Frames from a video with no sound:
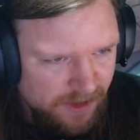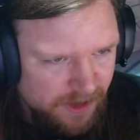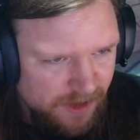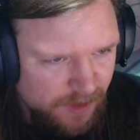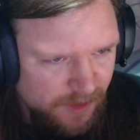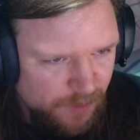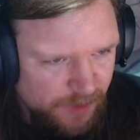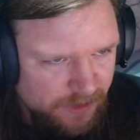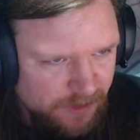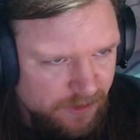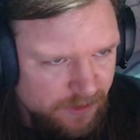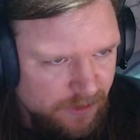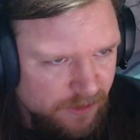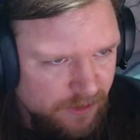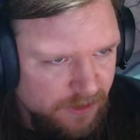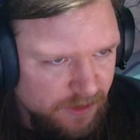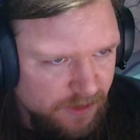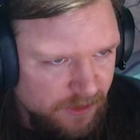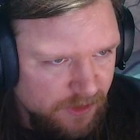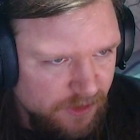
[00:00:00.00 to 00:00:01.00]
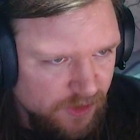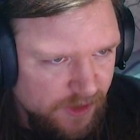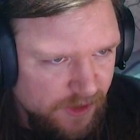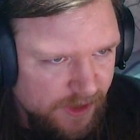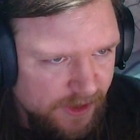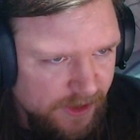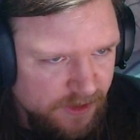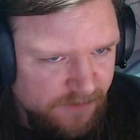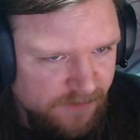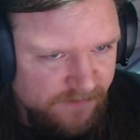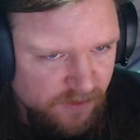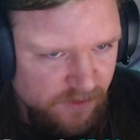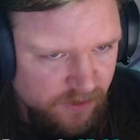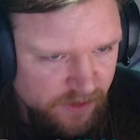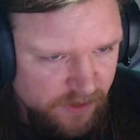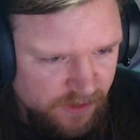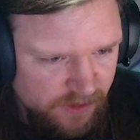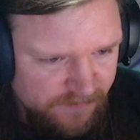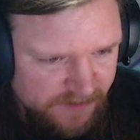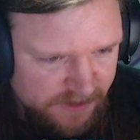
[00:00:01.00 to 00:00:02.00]
We could attract
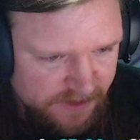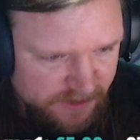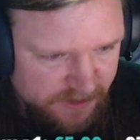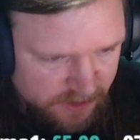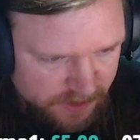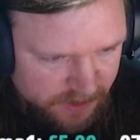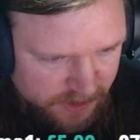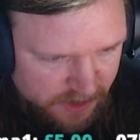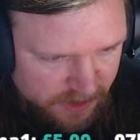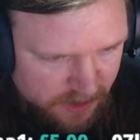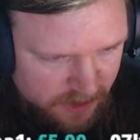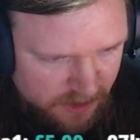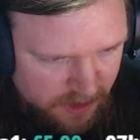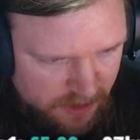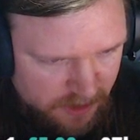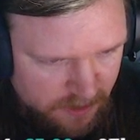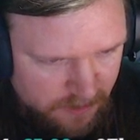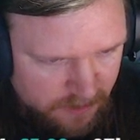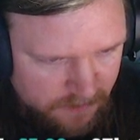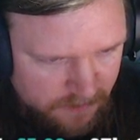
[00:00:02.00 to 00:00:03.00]
foreign investors again.